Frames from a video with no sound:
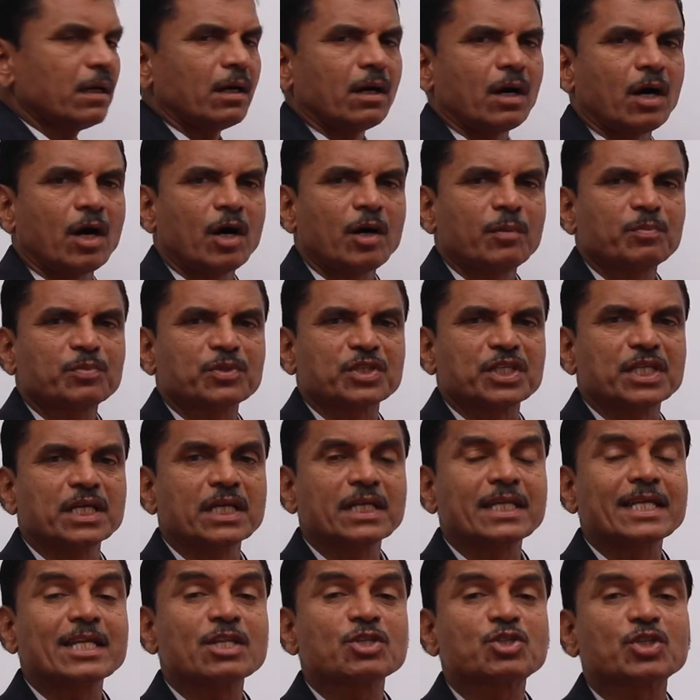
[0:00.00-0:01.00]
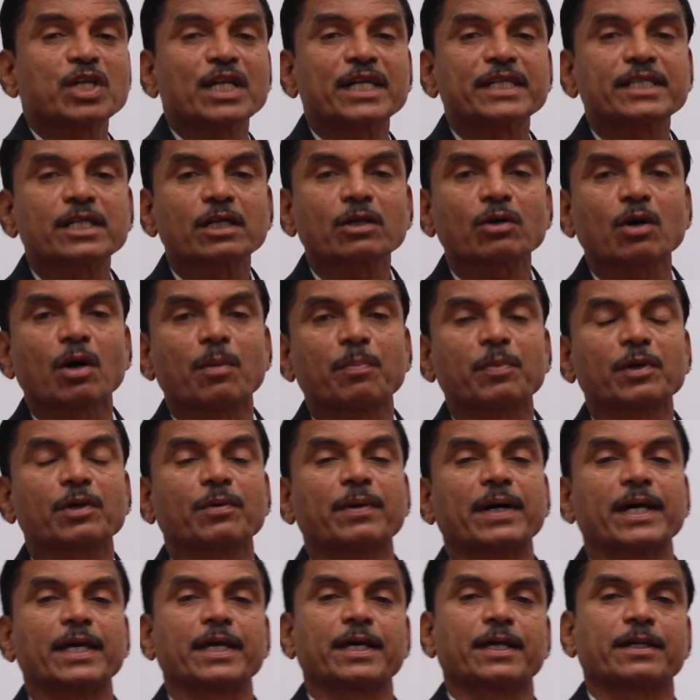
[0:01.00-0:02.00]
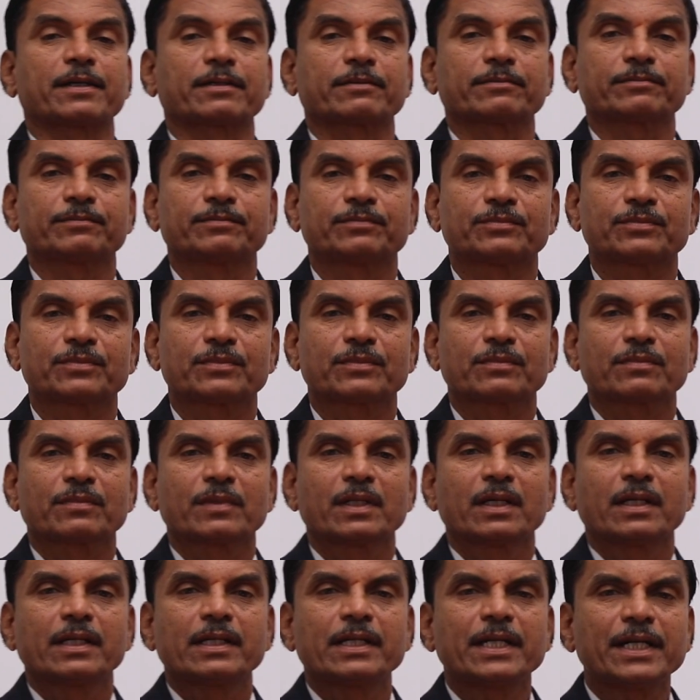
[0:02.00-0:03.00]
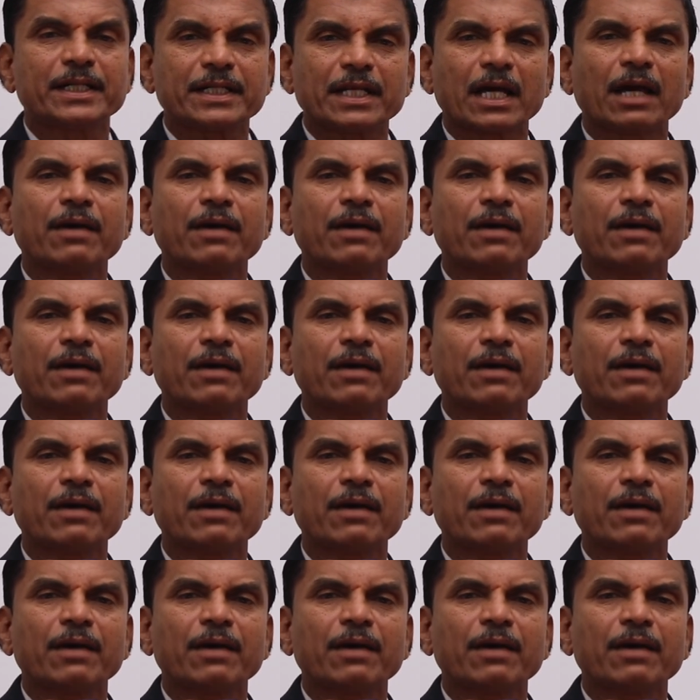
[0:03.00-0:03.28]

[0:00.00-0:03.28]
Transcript: of thin insulated copper wire. Let